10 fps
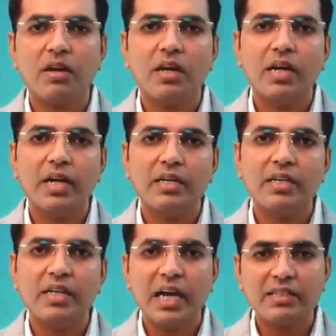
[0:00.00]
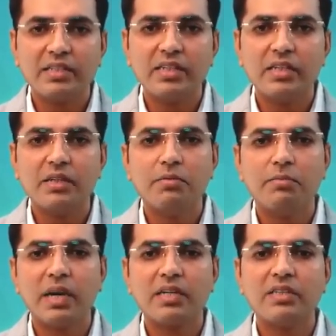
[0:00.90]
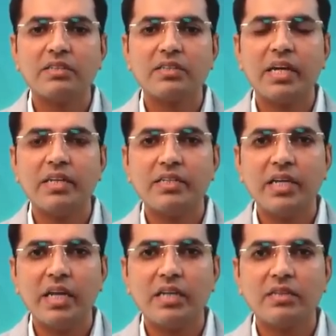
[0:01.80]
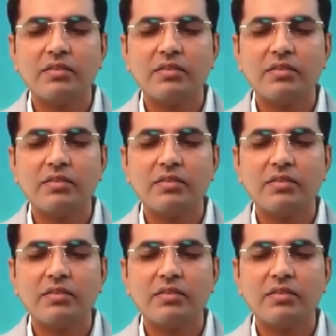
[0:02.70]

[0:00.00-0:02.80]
and lastly partners can take